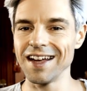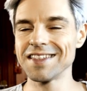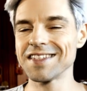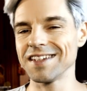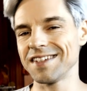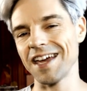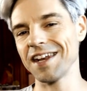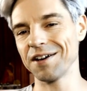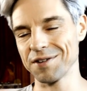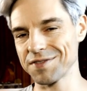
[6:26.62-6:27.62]
a
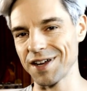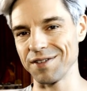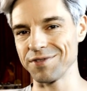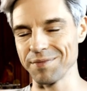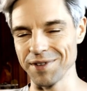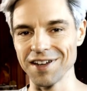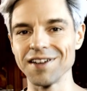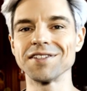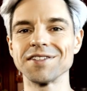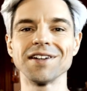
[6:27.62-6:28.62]
10 out of 10 for me.
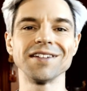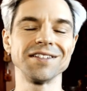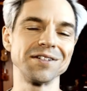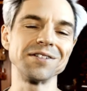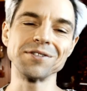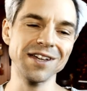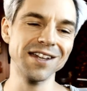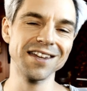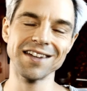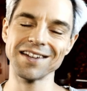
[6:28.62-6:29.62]
So
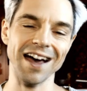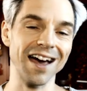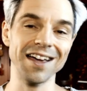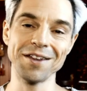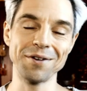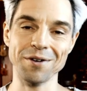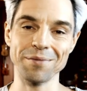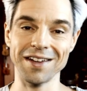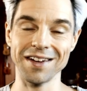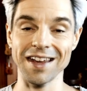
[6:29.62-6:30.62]
really highly
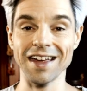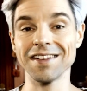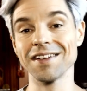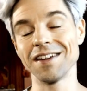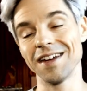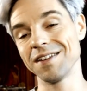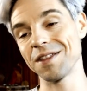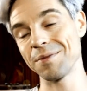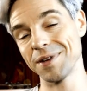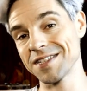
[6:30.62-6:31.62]
recommend it. And
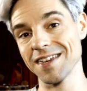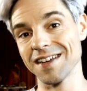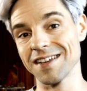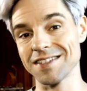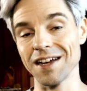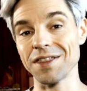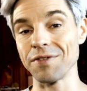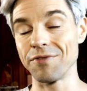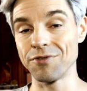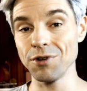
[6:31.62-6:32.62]
the best thing is like
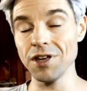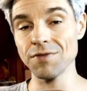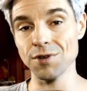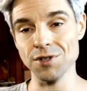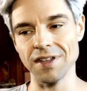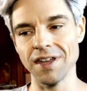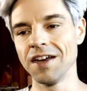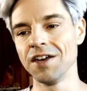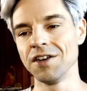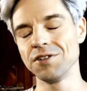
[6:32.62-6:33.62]
the free version,
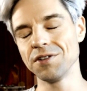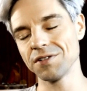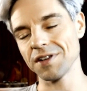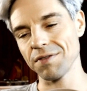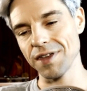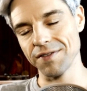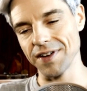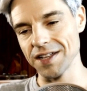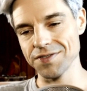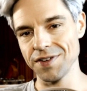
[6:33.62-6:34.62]
you don't have the
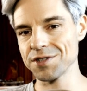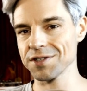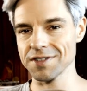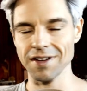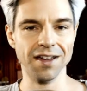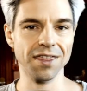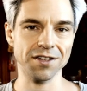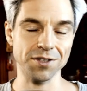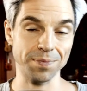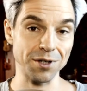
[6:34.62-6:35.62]
advanced features like
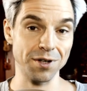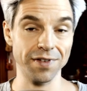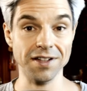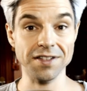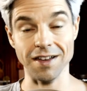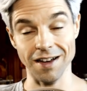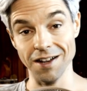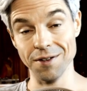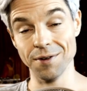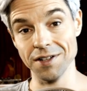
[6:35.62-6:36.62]
the special effects and
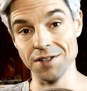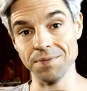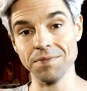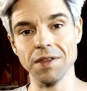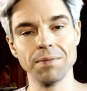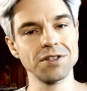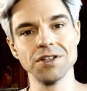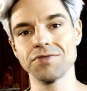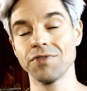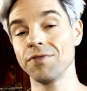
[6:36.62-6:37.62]
color correction, but
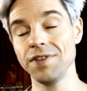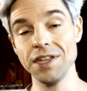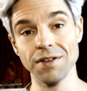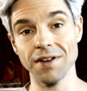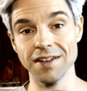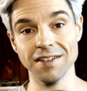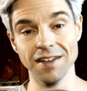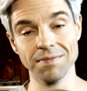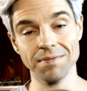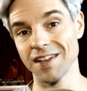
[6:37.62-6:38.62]
just for video
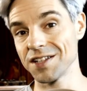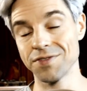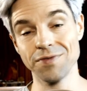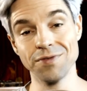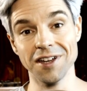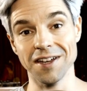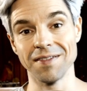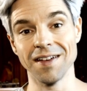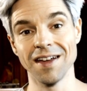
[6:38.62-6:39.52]
editing, it's free.